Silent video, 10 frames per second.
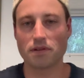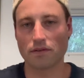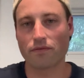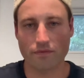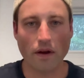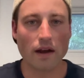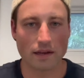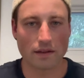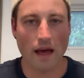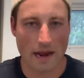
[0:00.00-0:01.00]
to
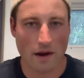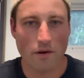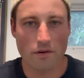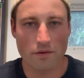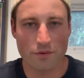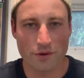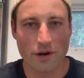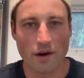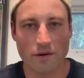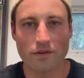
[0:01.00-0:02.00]
finding that out, you
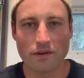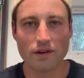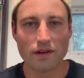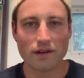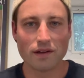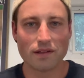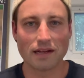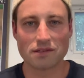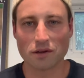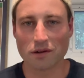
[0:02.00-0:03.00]
know,
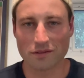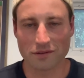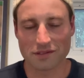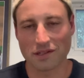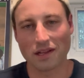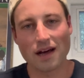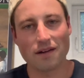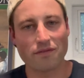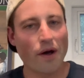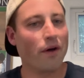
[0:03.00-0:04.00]
that there, there's a lot
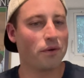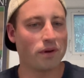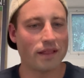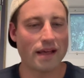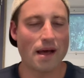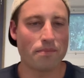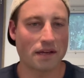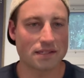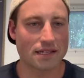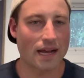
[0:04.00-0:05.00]
of value in that,
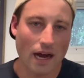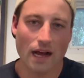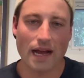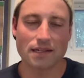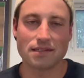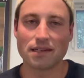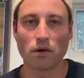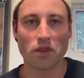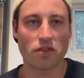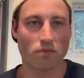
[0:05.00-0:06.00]
because I got, had to
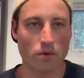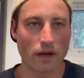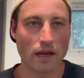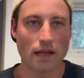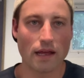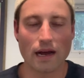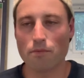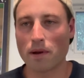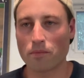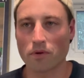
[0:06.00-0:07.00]
go through it. And I
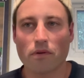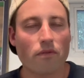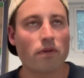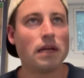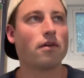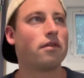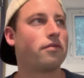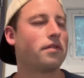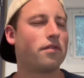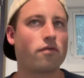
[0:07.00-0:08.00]
remember hearing
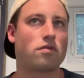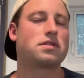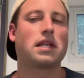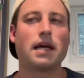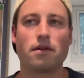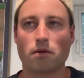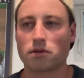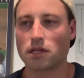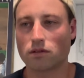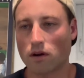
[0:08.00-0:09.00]
from the first lender,
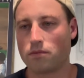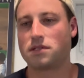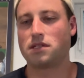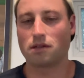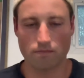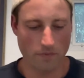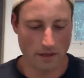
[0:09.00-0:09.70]
which I thought was the